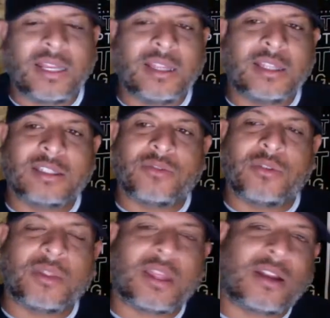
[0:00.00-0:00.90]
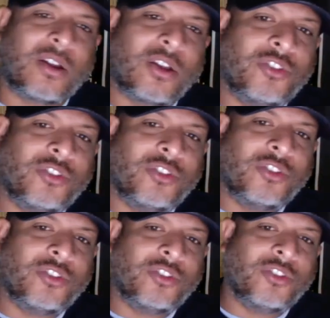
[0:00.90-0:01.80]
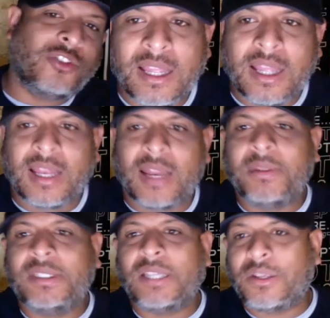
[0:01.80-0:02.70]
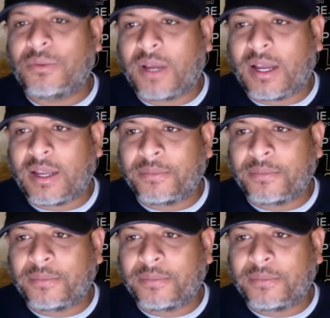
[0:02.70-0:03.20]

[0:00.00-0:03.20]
disagree with that 100%. Let me tell you why.